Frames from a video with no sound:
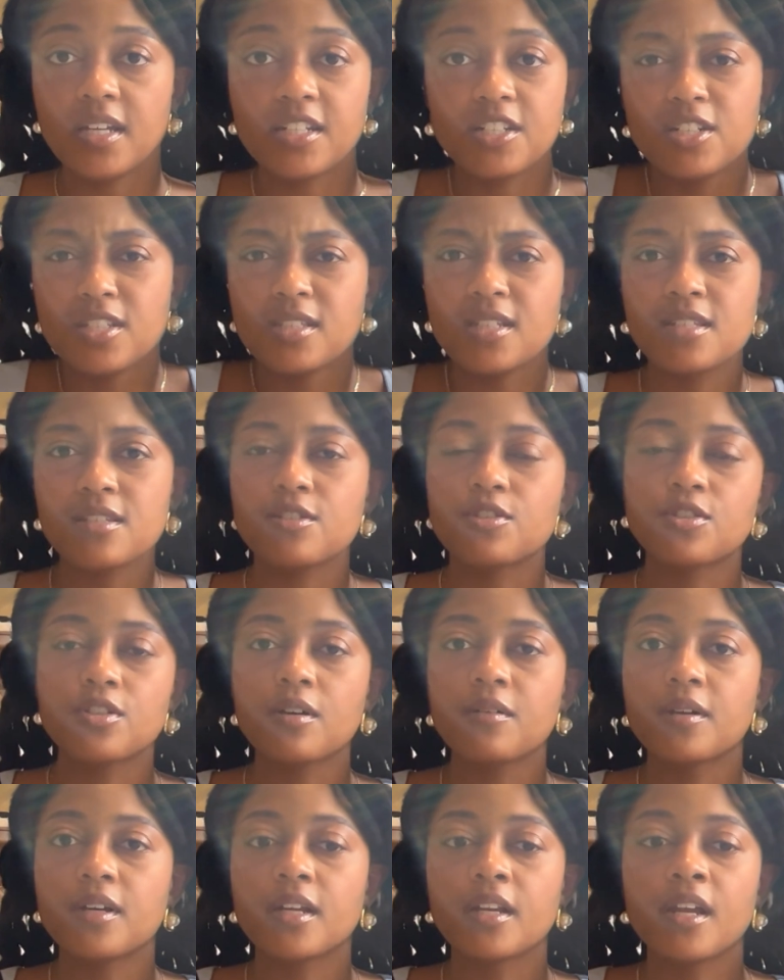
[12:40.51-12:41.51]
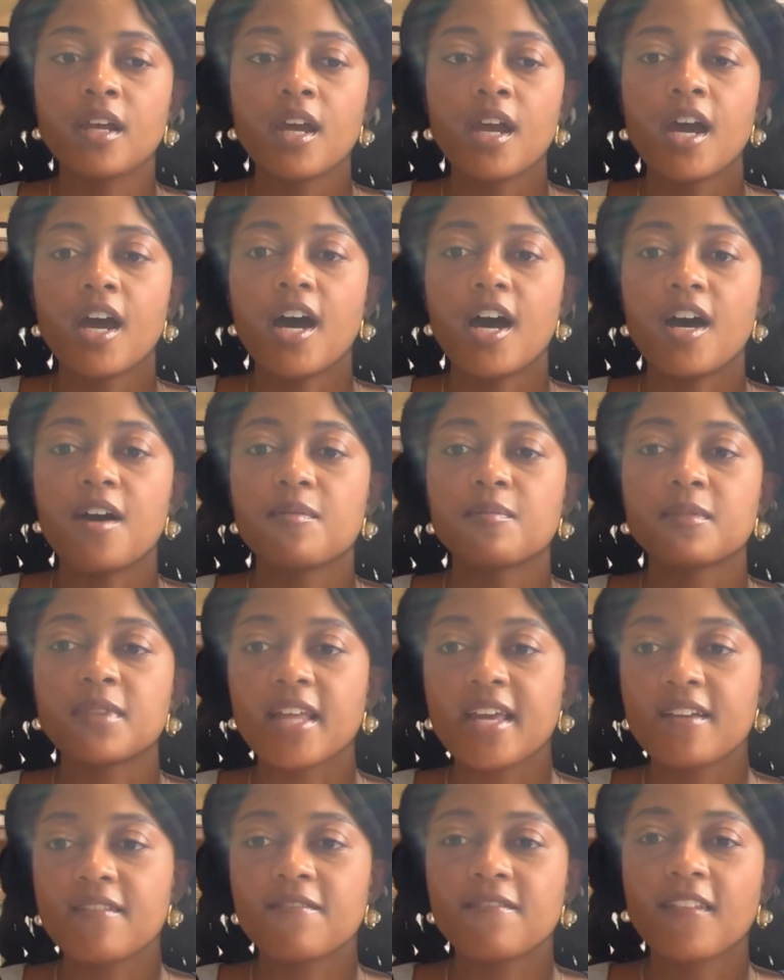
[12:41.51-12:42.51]
It just doesn't show it
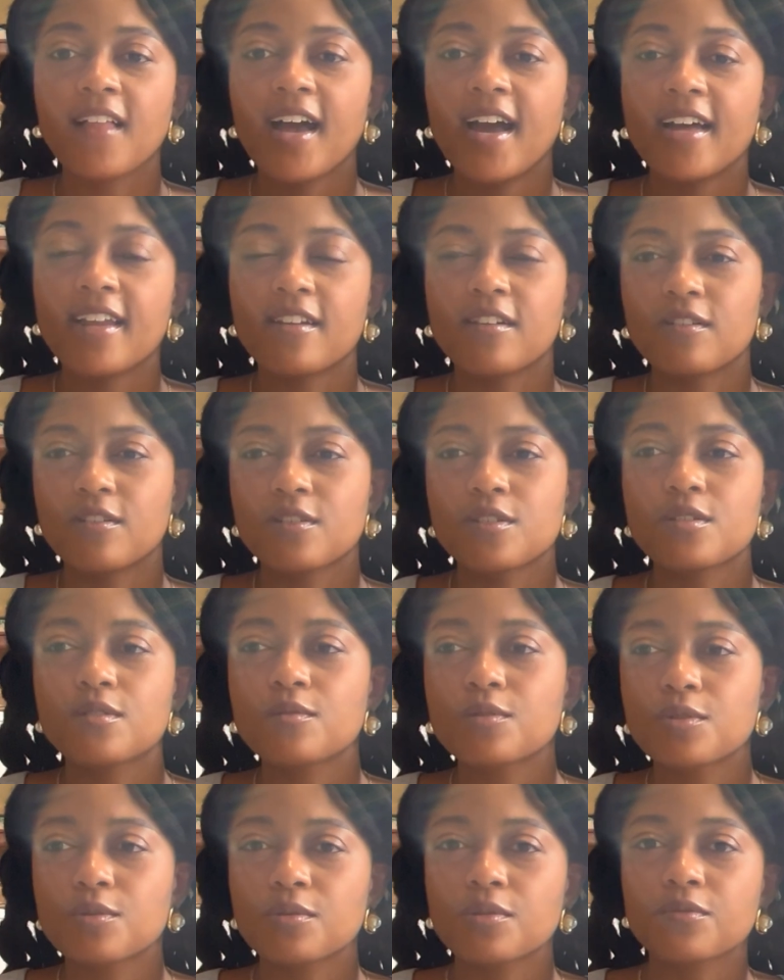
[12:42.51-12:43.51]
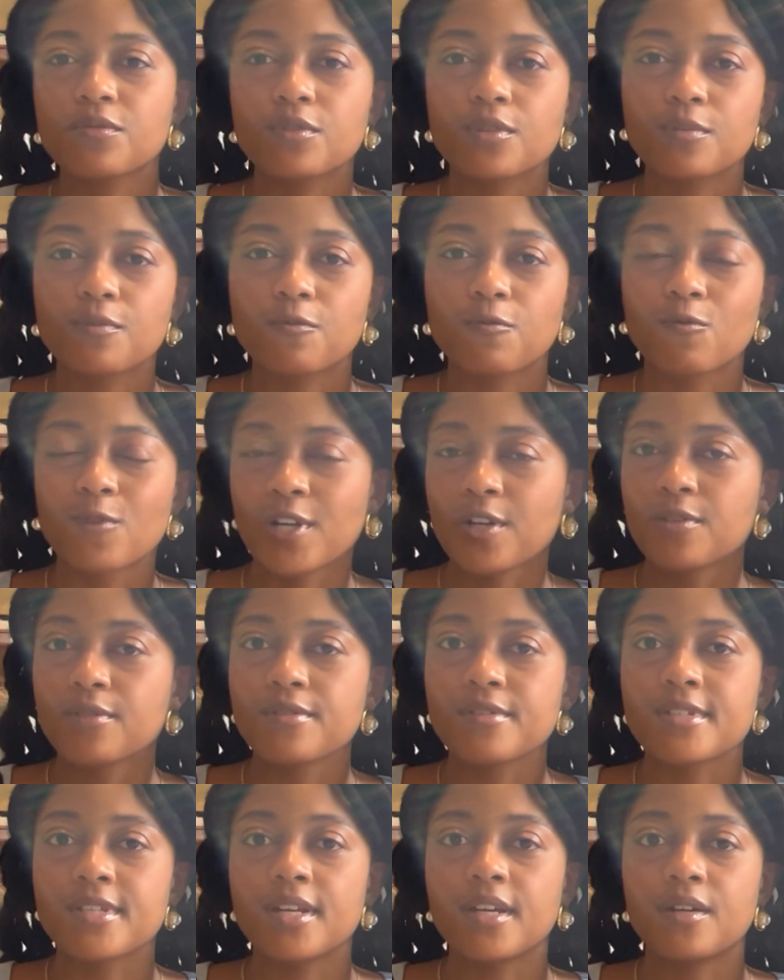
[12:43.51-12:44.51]
laying flat, and it also sort of
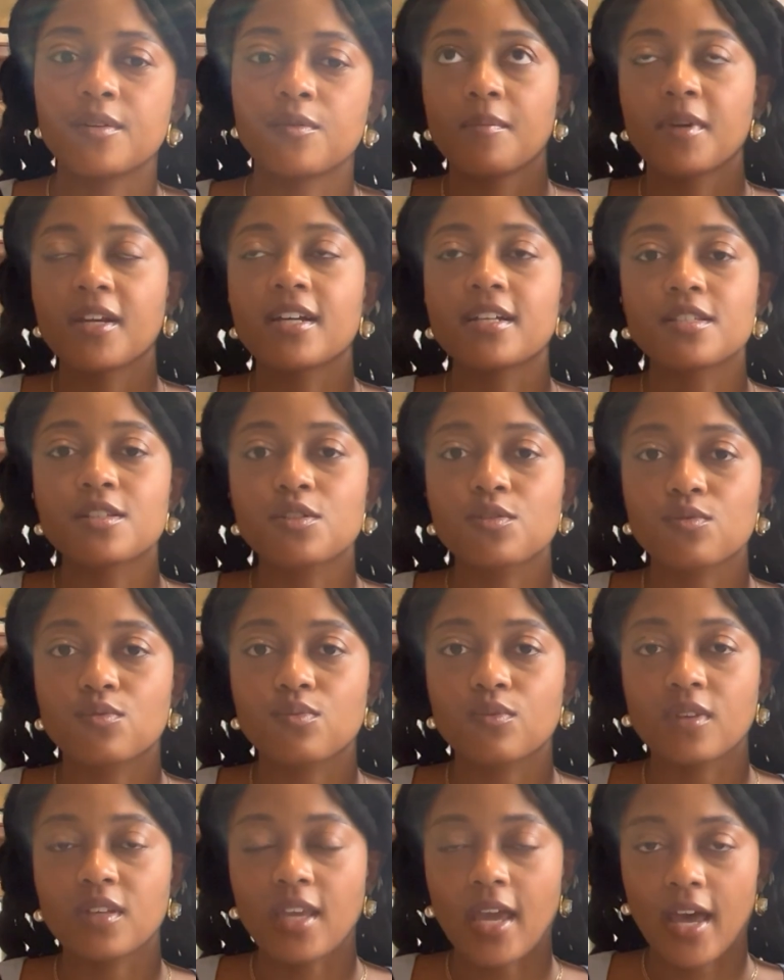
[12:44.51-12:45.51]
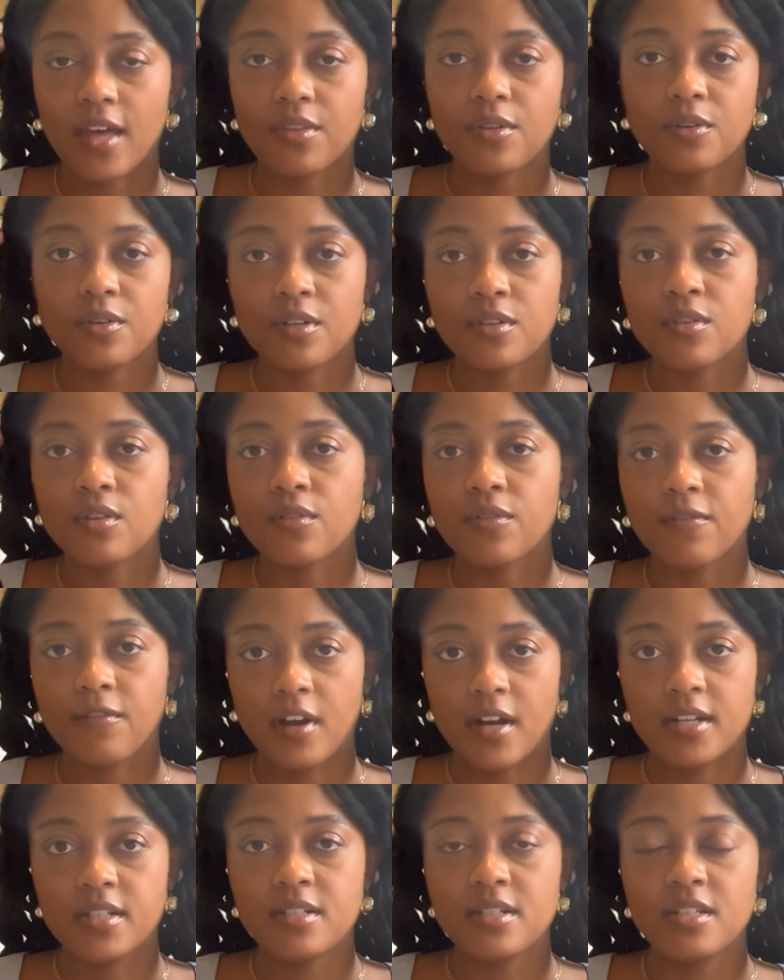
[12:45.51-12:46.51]
wrinkles it because it's gathered in the
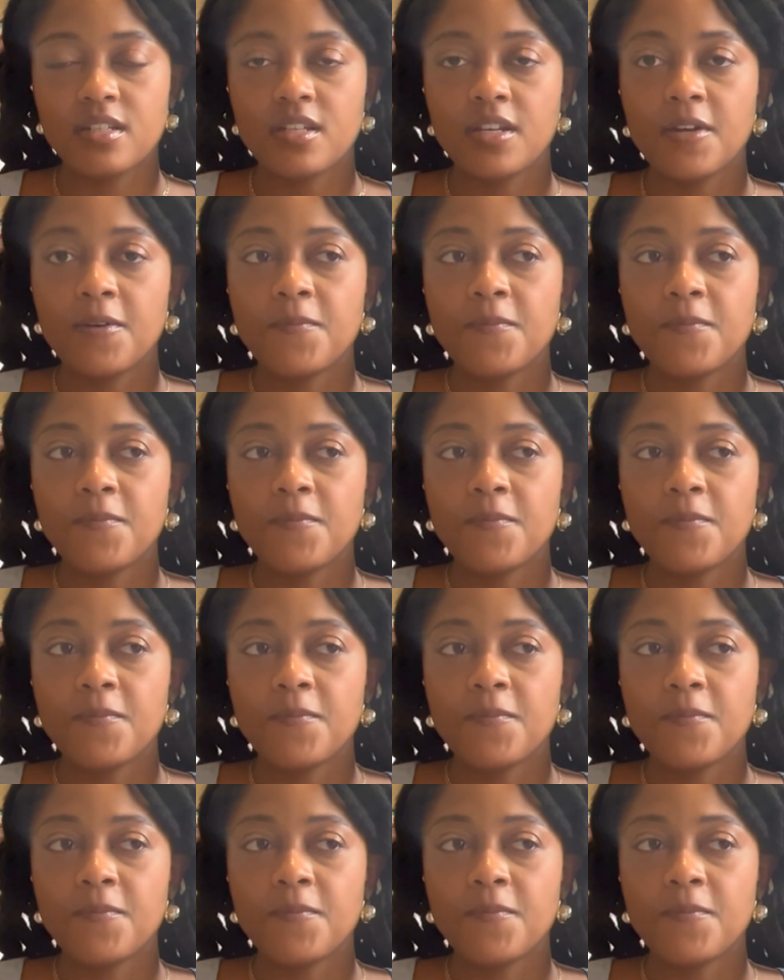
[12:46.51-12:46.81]
front.